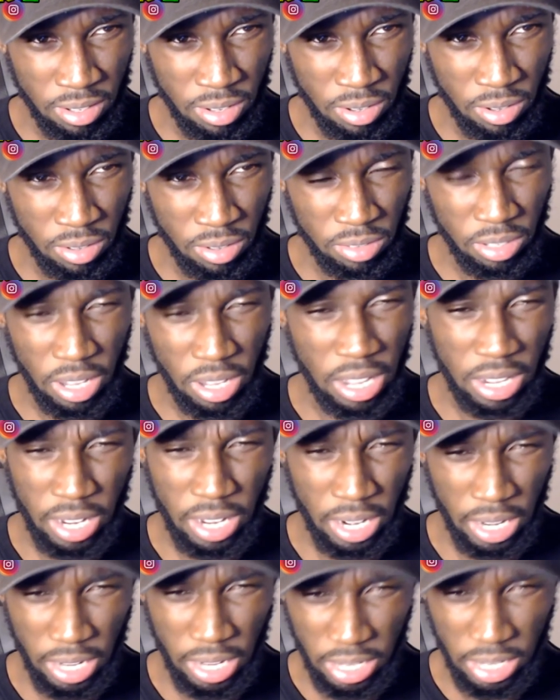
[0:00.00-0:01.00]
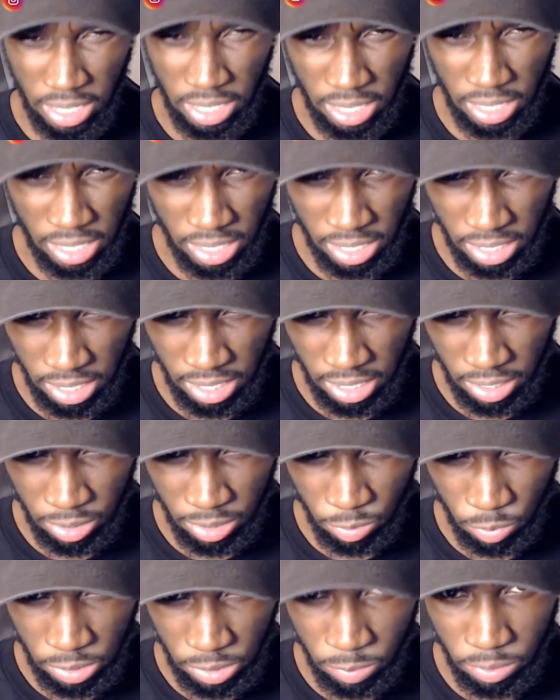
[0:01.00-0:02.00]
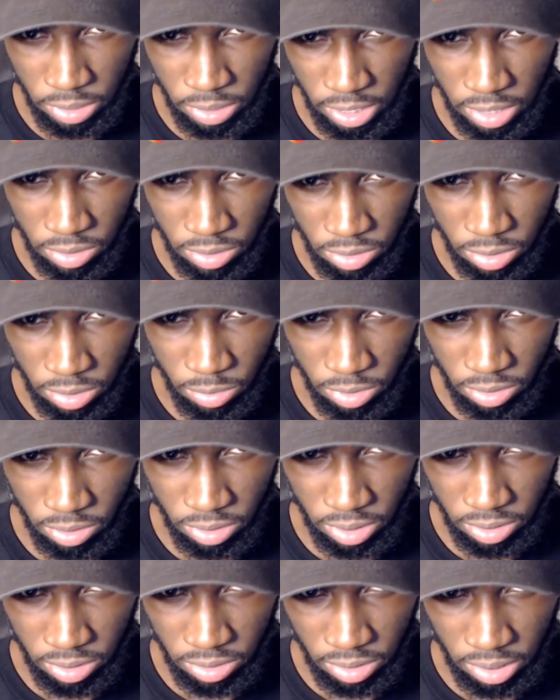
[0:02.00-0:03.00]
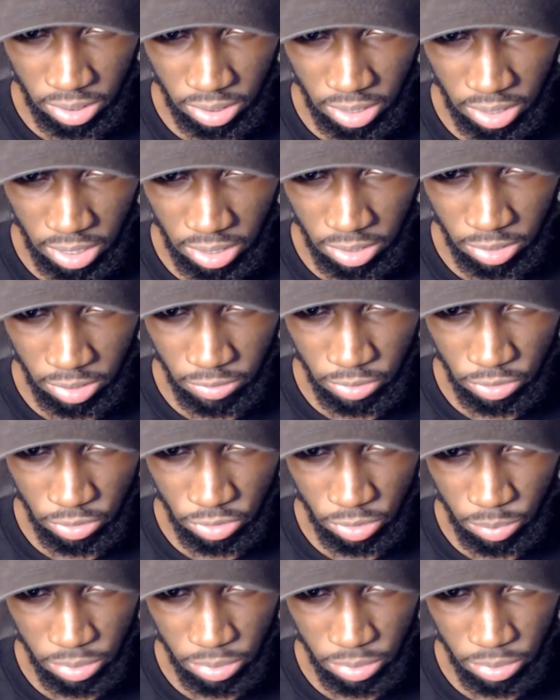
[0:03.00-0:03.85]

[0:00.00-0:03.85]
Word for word: Nah, nah, nah, nah, nah, nah, nah. Let's, let's put that in so long because it kind of looked fishy,